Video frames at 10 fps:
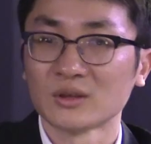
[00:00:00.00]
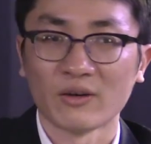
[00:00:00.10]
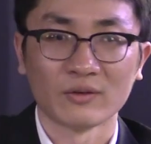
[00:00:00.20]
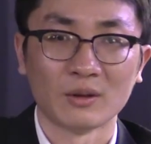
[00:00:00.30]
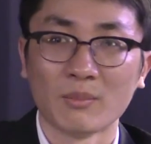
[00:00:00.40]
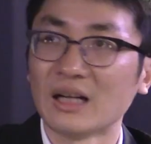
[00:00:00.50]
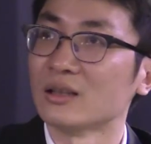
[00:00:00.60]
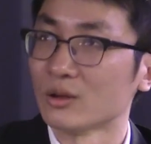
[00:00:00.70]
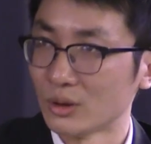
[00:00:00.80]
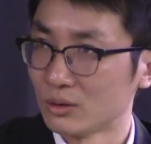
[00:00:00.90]
of the
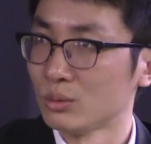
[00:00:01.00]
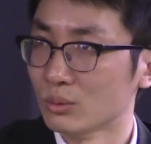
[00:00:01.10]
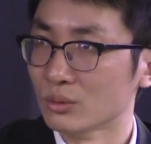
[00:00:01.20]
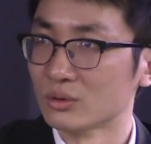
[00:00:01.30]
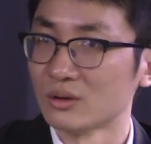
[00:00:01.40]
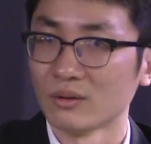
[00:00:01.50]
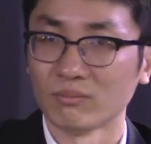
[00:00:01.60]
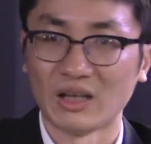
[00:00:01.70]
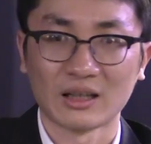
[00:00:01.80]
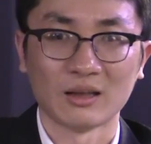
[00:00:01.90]
monetary tools
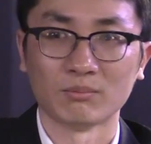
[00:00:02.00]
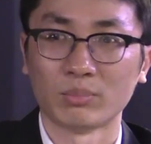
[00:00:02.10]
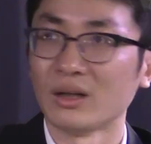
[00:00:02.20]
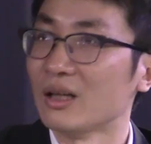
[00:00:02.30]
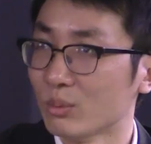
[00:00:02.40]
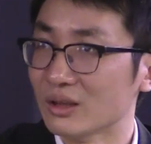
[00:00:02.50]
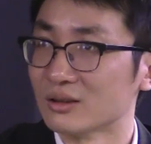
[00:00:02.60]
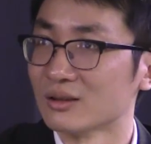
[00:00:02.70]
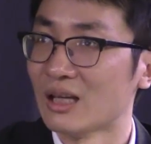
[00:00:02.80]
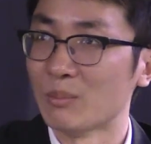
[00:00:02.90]
they can play
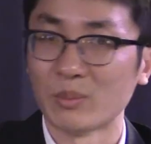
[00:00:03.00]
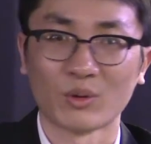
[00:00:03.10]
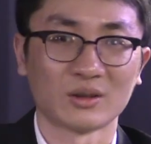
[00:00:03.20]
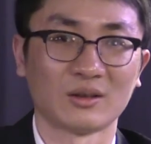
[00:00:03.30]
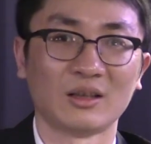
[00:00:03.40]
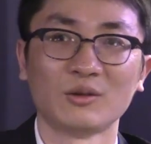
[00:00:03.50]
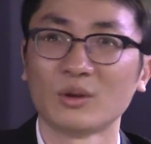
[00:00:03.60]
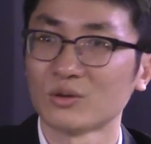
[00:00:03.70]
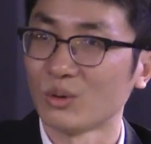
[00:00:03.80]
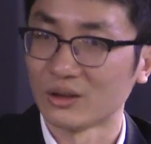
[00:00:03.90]
with. I mean, because the
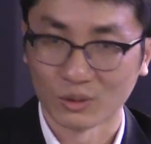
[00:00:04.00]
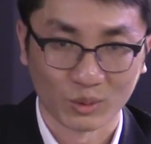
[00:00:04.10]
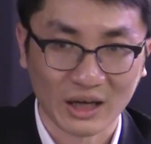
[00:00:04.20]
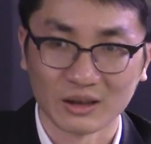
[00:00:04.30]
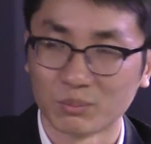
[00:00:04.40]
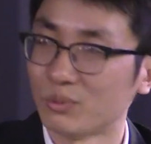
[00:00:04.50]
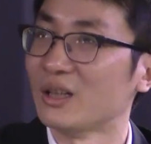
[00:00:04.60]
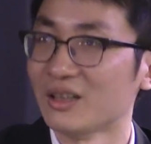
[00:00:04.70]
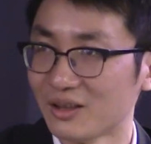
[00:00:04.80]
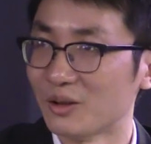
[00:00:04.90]
interest rate already
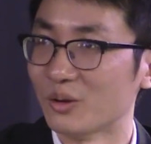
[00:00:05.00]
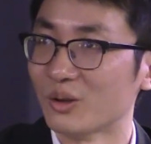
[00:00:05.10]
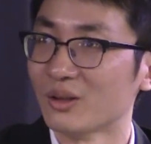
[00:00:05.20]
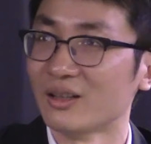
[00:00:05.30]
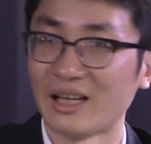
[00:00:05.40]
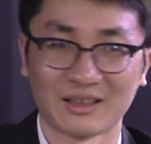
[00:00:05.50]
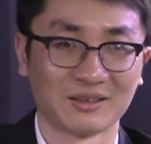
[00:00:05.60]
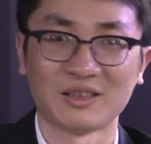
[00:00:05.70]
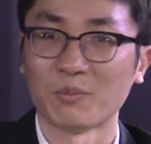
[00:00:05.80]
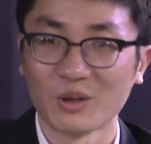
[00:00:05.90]
pretty low, like
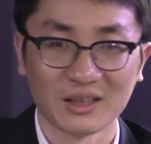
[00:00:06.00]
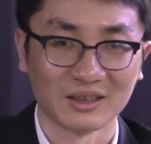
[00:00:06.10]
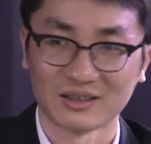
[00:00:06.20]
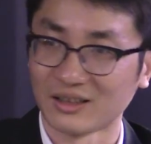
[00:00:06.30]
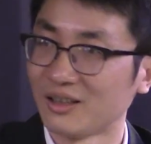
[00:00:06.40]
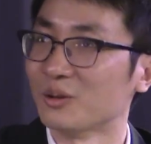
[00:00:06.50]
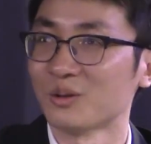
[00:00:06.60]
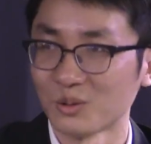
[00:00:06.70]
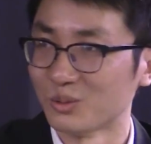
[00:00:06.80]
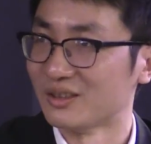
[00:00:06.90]
Japan is close
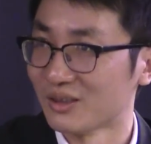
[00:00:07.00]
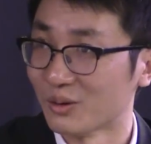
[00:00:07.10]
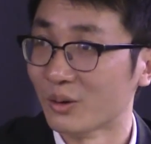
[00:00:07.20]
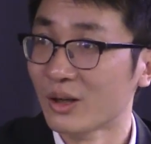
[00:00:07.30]
to zero.